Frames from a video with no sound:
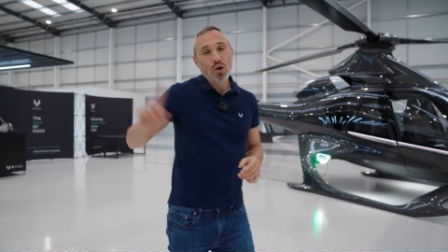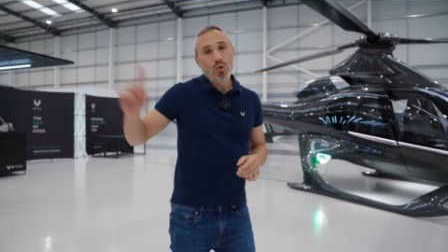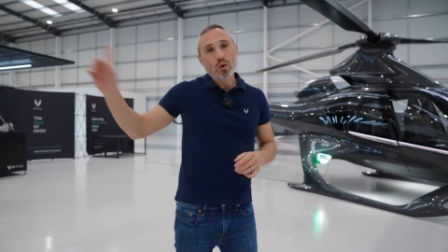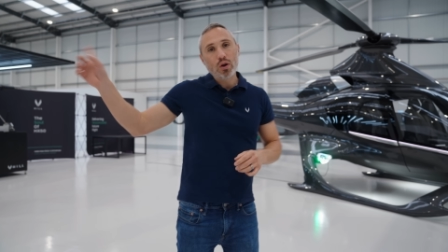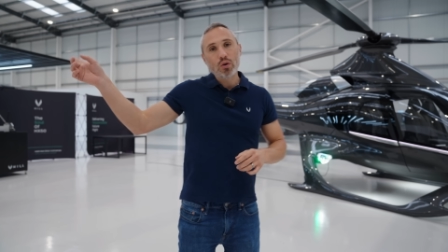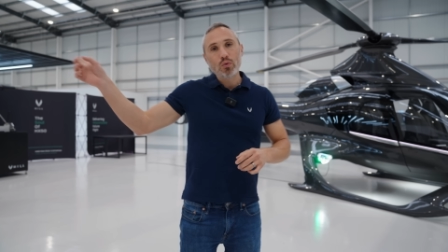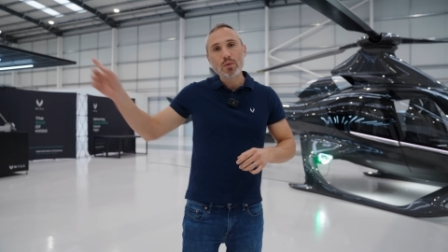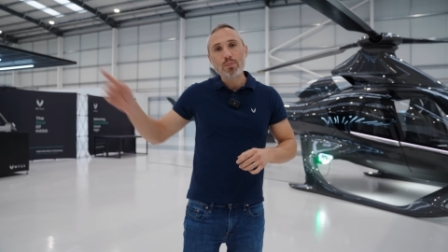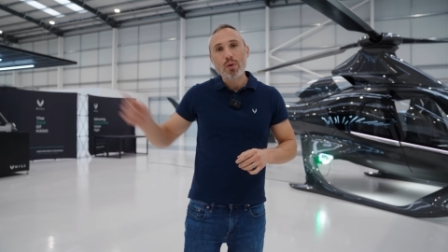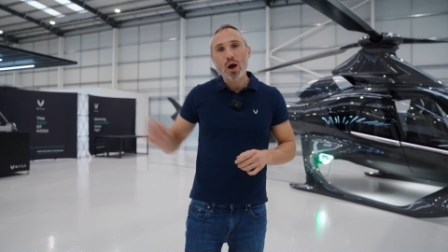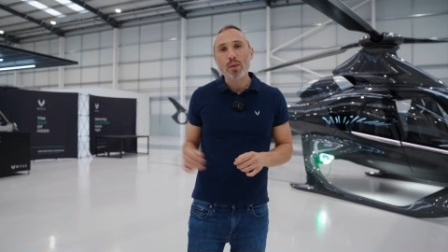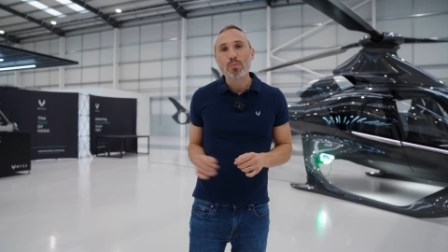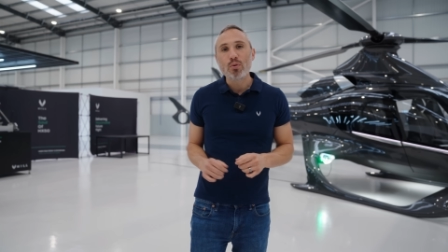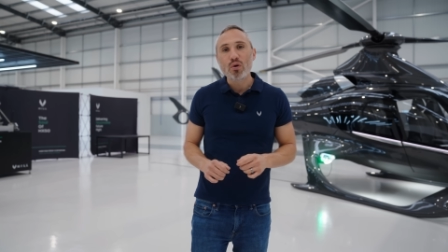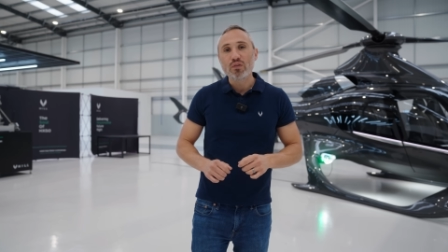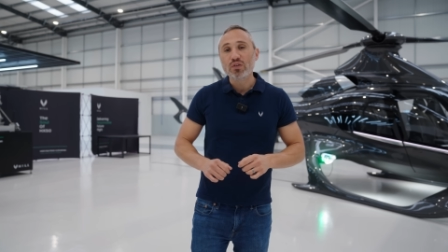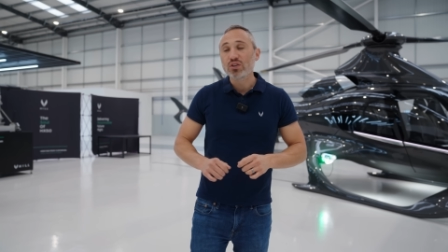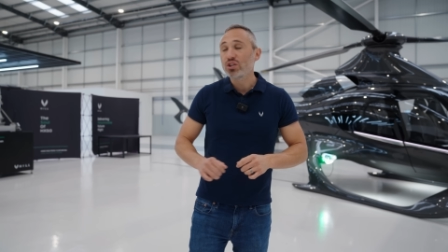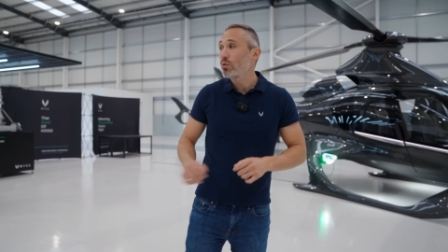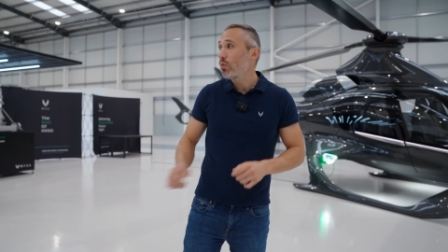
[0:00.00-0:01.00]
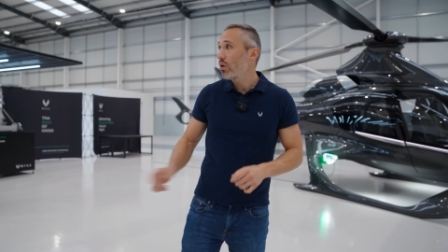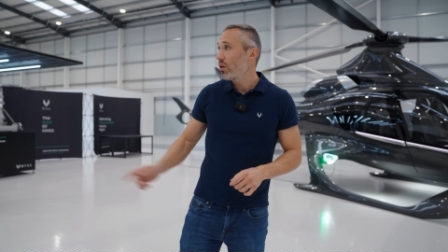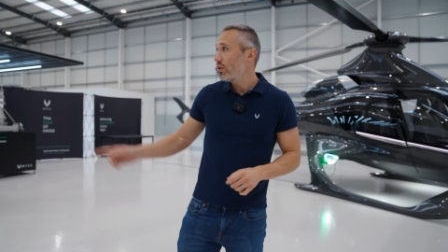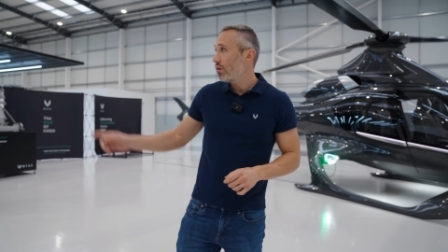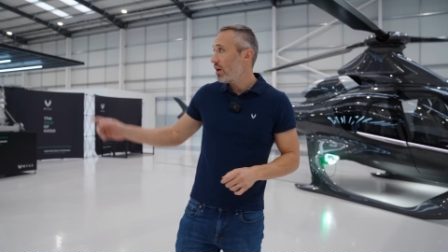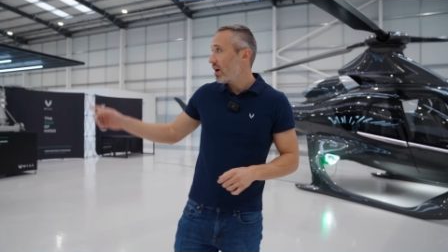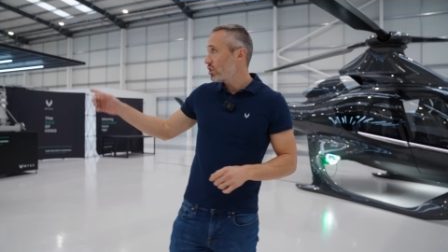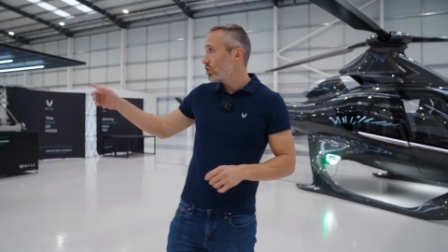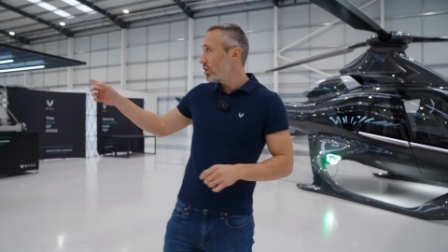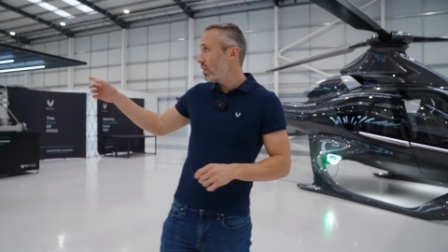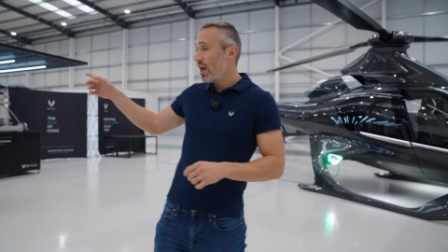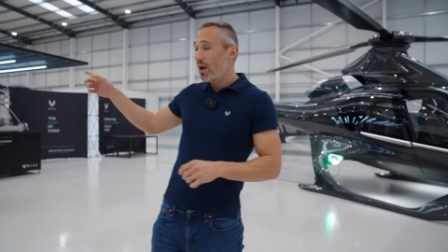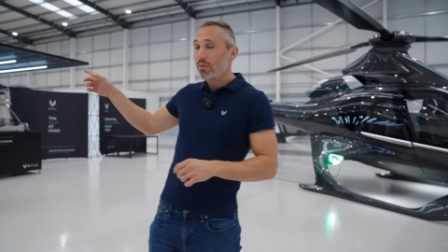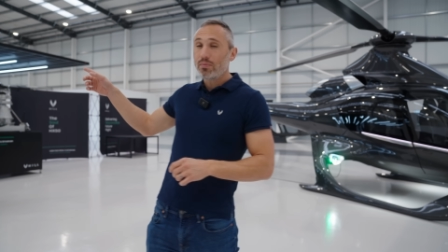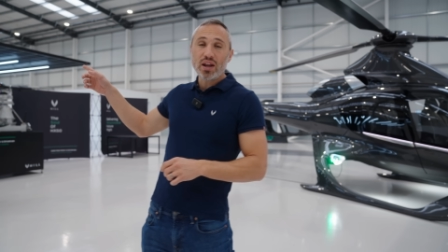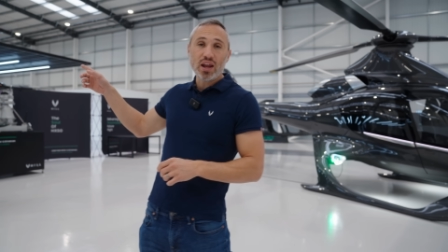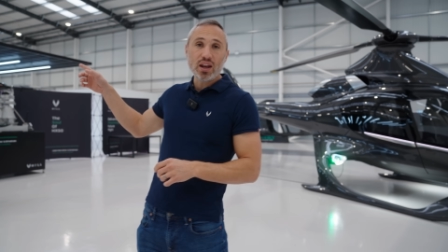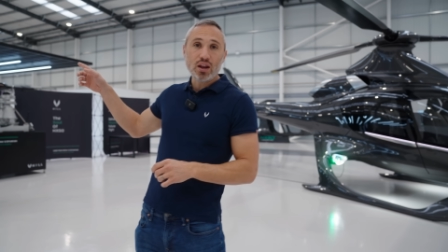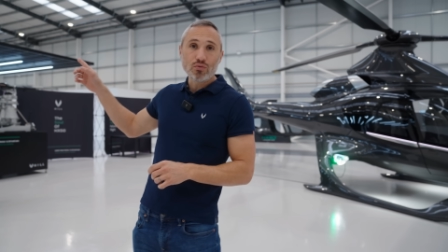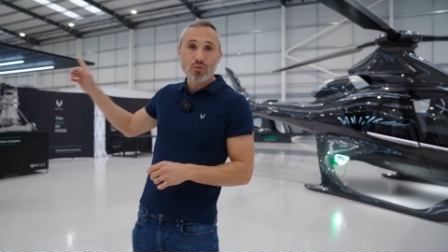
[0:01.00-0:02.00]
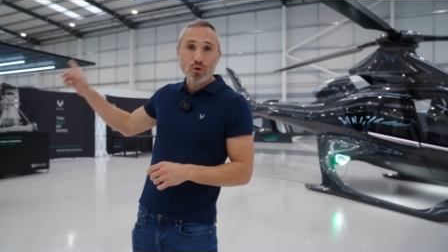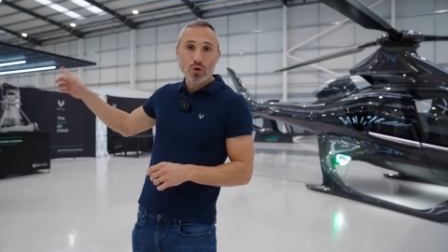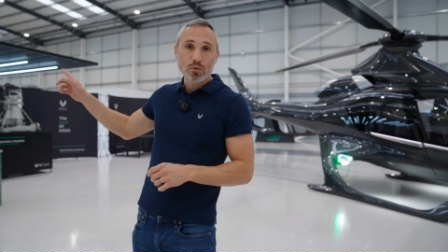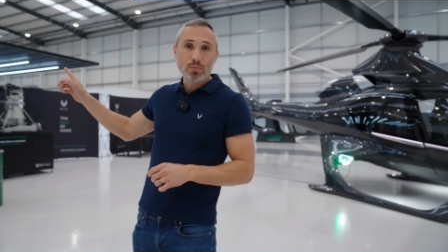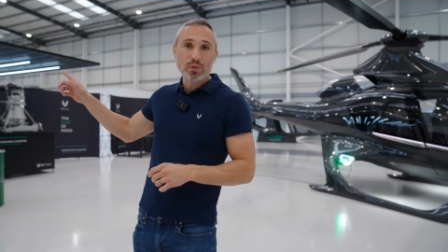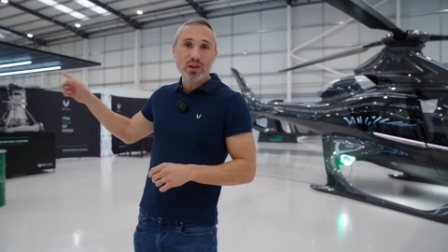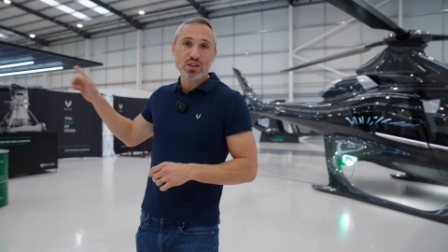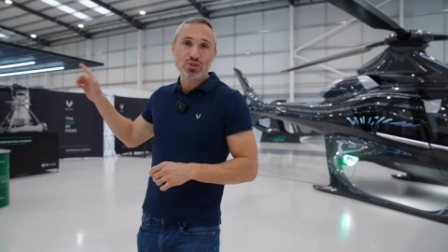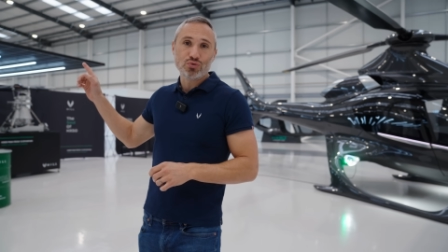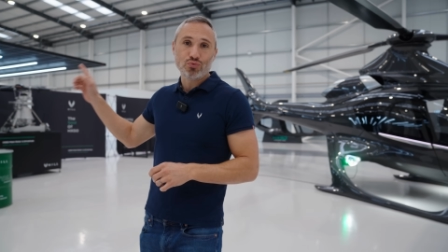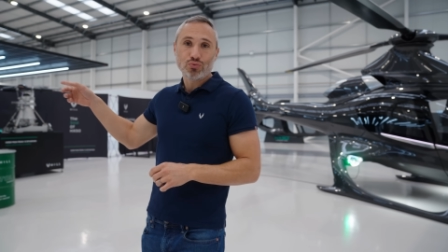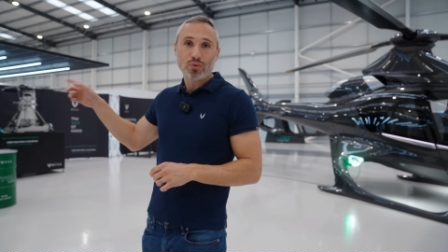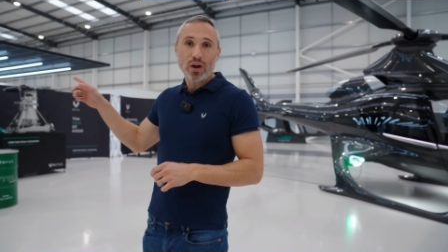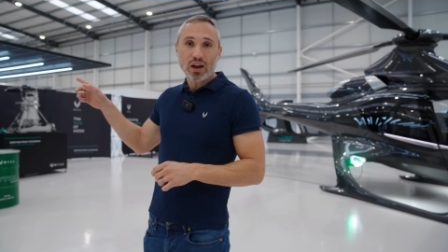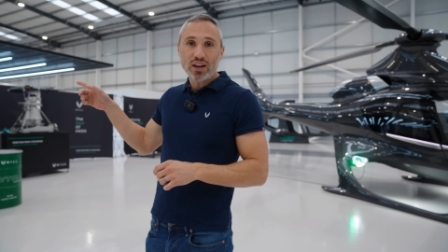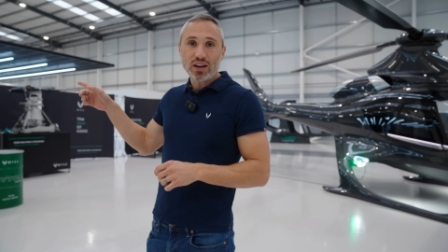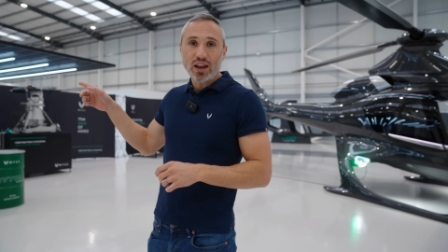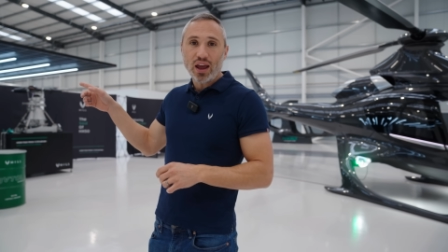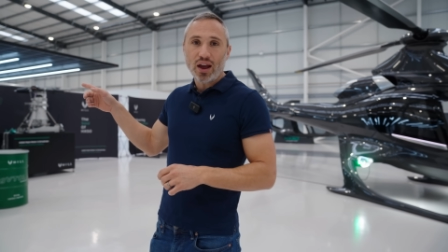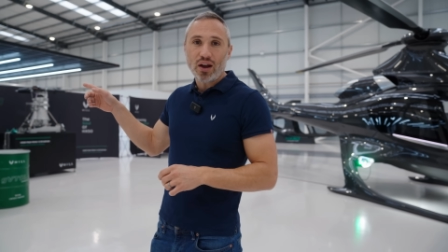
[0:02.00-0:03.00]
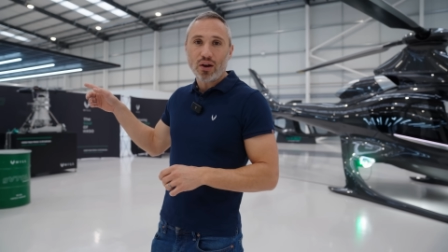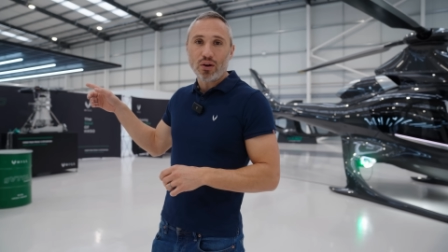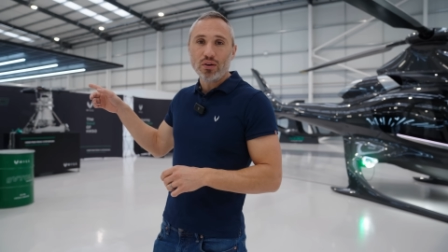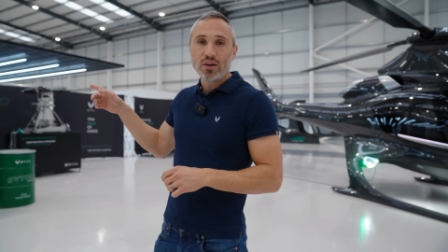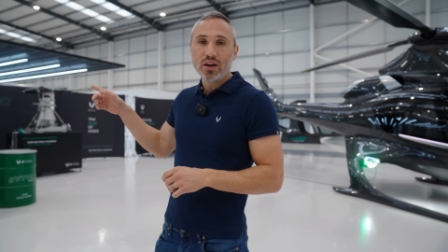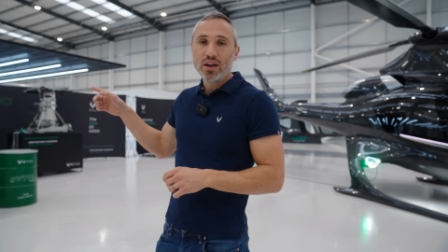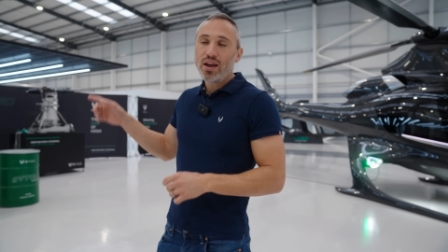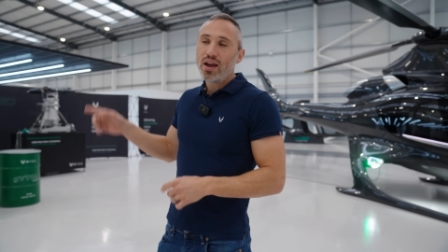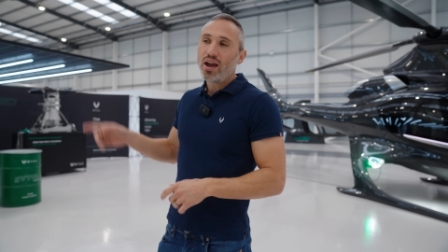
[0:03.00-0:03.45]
Why don't we pop over to where they're actually laminating rotor blades right now